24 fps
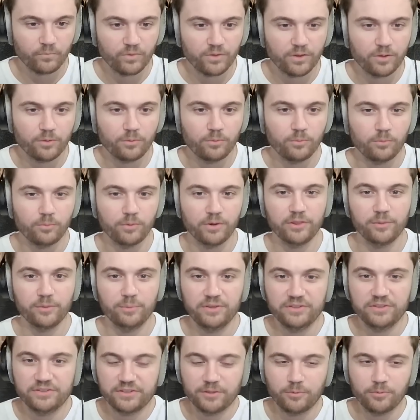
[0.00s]
One of the
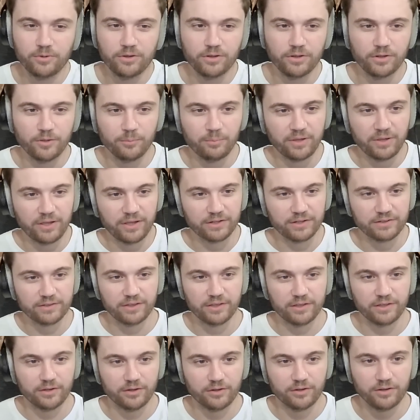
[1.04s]
pieces I want to unpack
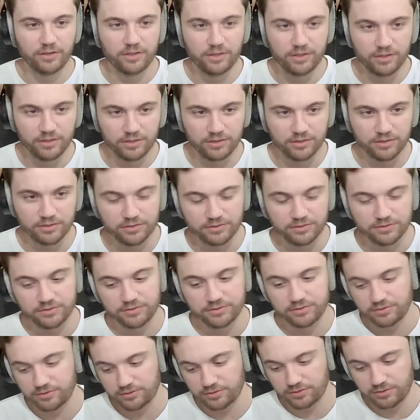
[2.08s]
there
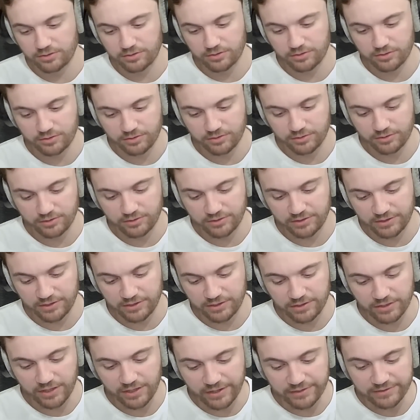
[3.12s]
is
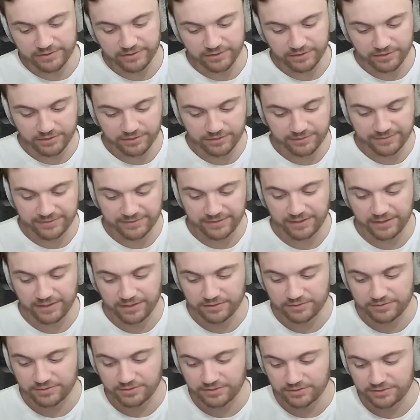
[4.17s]
the idea
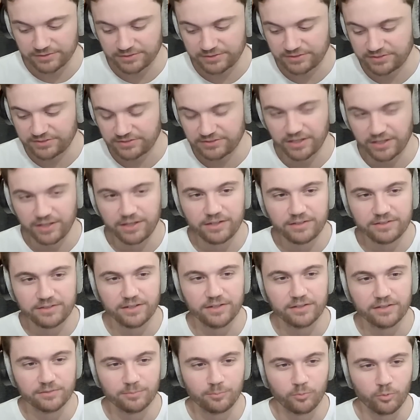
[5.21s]
that state
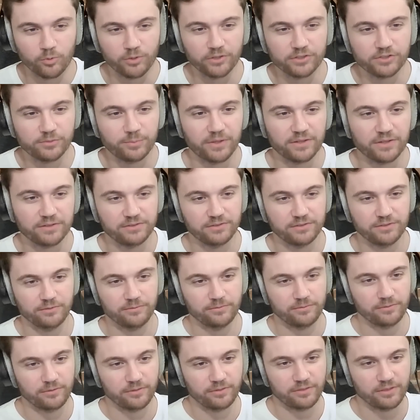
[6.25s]
is more
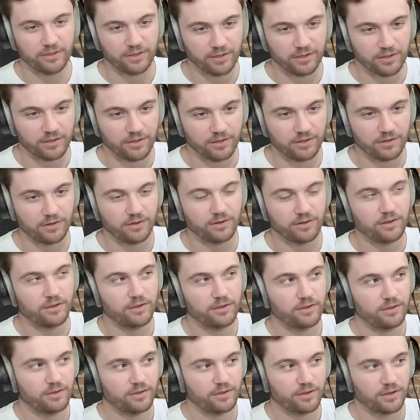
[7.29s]
expensive than
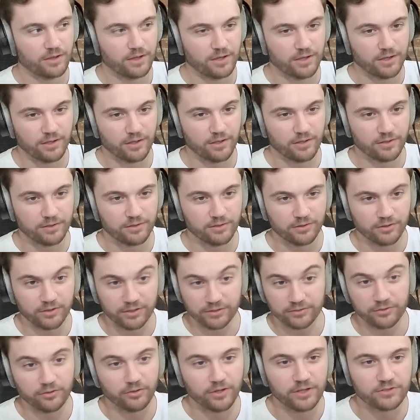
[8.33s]

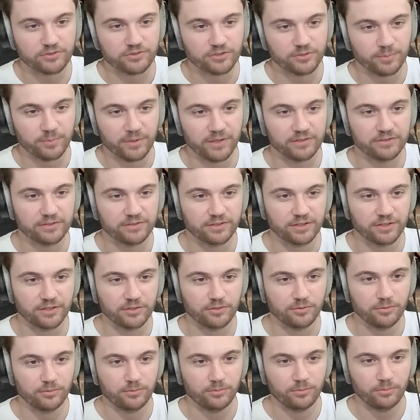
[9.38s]
like the ledger space. Can
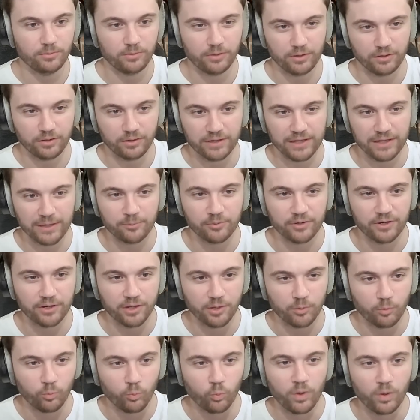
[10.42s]
you elaborate
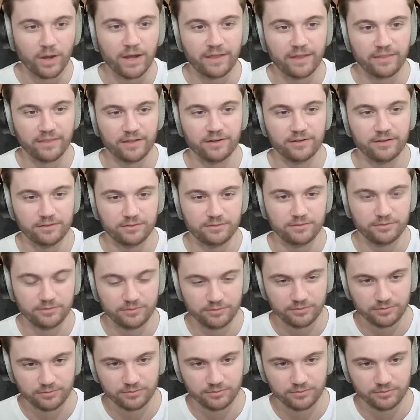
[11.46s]
on why that is?